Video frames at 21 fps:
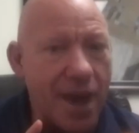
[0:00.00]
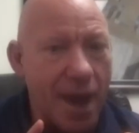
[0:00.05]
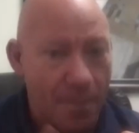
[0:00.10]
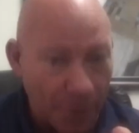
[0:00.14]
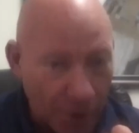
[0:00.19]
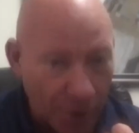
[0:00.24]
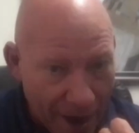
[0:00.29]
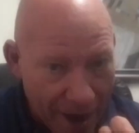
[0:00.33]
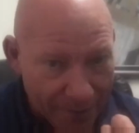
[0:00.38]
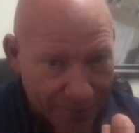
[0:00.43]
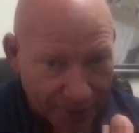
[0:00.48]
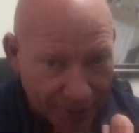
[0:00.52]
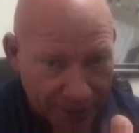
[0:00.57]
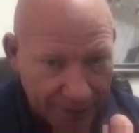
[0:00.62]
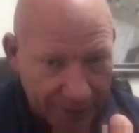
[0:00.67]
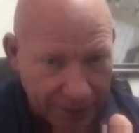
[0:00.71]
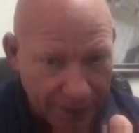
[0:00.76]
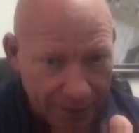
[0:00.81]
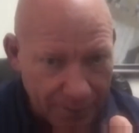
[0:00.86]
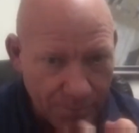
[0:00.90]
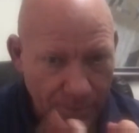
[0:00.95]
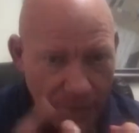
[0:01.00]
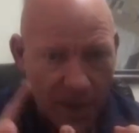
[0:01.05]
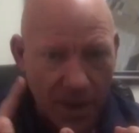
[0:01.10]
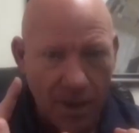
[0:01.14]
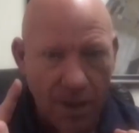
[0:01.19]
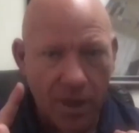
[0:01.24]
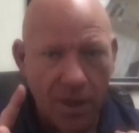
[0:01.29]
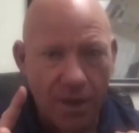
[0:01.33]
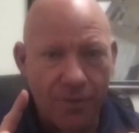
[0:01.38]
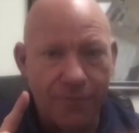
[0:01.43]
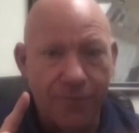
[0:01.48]
epigraphically,
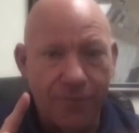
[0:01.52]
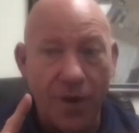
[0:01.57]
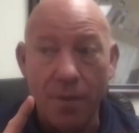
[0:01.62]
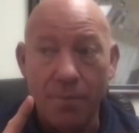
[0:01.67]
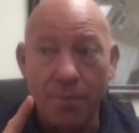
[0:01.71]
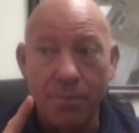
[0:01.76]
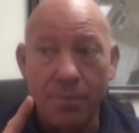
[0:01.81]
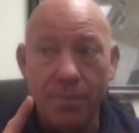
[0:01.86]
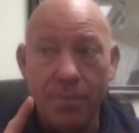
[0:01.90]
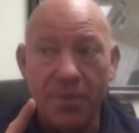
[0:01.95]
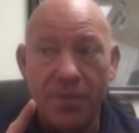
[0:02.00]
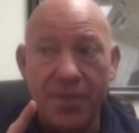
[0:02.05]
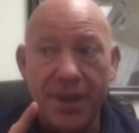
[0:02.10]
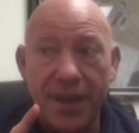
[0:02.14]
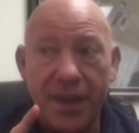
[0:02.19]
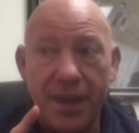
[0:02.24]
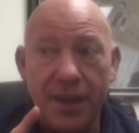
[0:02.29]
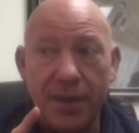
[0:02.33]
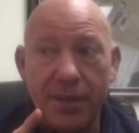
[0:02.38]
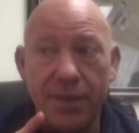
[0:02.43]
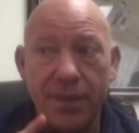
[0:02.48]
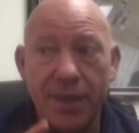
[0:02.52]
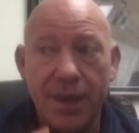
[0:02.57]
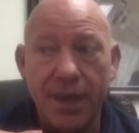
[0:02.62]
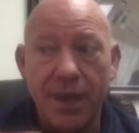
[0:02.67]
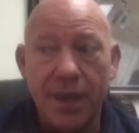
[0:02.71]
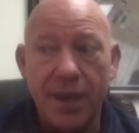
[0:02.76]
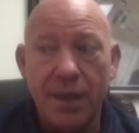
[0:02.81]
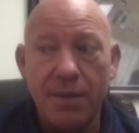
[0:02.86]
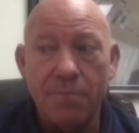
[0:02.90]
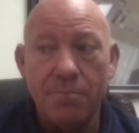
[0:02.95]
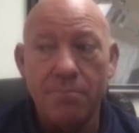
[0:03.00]
from
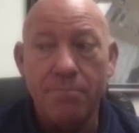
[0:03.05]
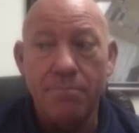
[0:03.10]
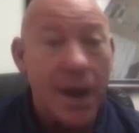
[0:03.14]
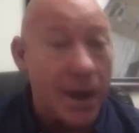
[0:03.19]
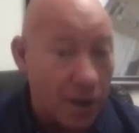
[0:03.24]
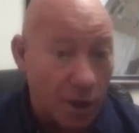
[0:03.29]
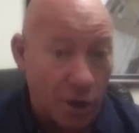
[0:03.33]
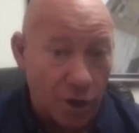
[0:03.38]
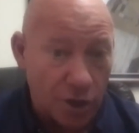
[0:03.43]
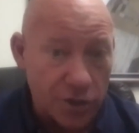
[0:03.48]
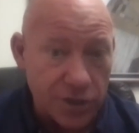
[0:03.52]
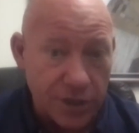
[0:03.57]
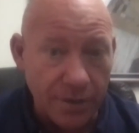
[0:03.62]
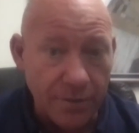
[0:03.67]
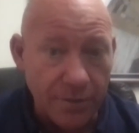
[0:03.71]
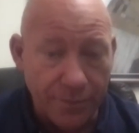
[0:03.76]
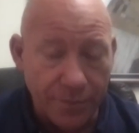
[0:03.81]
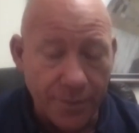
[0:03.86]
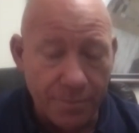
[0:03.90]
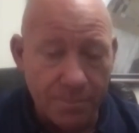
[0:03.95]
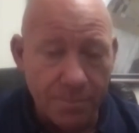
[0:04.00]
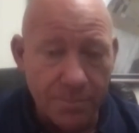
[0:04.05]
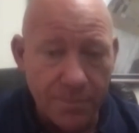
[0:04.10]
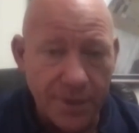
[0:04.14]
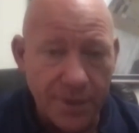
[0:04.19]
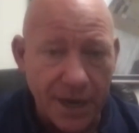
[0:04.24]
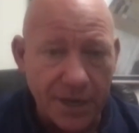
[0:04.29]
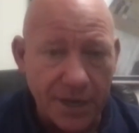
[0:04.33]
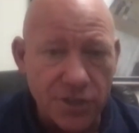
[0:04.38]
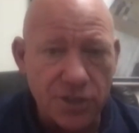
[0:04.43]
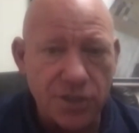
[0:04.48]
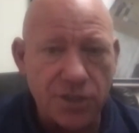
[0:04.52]
the metallurgy that
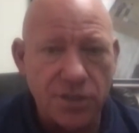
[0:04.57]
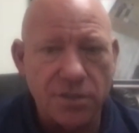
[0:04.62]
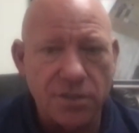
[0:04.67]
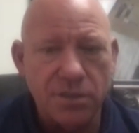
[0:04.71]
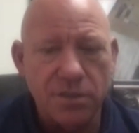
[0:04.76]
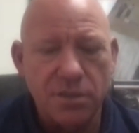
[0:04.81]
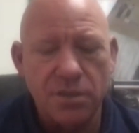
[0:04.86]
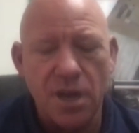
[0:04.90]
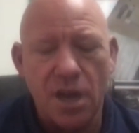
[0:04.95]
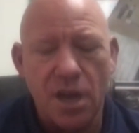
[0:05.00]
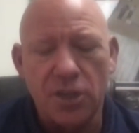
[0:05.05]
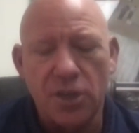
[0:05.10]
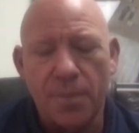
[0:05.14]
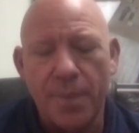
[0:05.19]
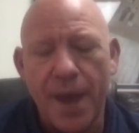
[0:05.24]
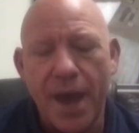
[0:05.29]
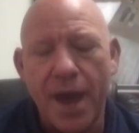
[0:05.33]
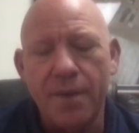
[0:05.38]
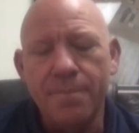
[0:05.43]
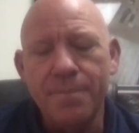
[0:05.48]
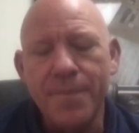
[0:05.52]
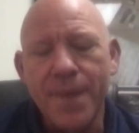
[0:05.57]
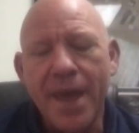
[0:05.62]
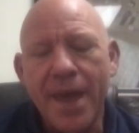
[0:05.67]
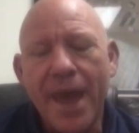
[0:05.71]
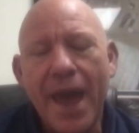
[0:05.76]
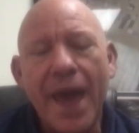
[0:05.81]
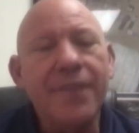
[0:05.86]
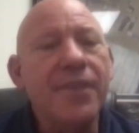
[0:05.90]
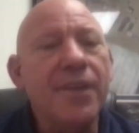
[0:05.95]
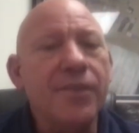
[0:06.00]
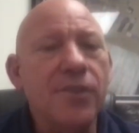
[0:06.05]
I just talked about,
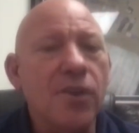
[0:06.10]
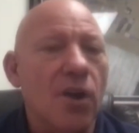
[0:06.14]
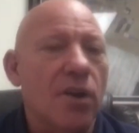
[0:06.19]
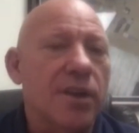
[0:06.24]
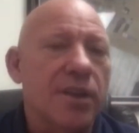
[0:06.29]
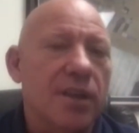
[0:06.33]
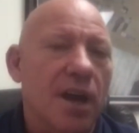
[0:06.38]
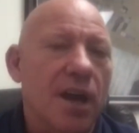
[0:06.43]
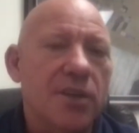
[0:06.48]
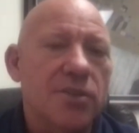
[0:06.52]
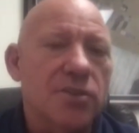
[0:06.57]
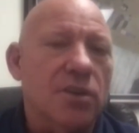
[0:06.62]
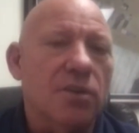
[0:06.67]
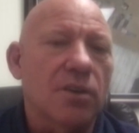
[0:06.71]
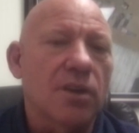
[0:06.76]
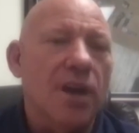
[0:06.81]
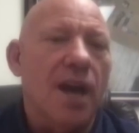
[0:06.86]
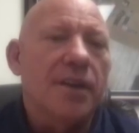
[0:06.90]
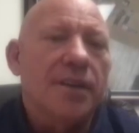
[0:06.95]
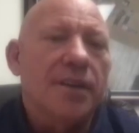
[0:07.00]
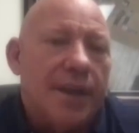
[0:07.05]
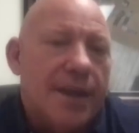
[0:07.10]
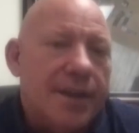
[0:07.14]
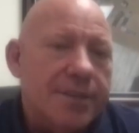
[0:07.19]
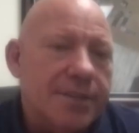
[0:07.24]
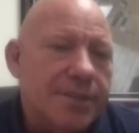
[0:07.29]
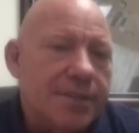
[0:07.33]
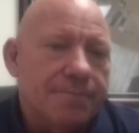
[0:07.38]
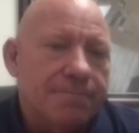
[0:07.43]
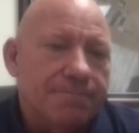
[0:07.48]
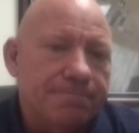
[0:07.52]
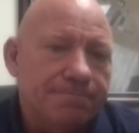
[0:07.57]
and then the archaeological context.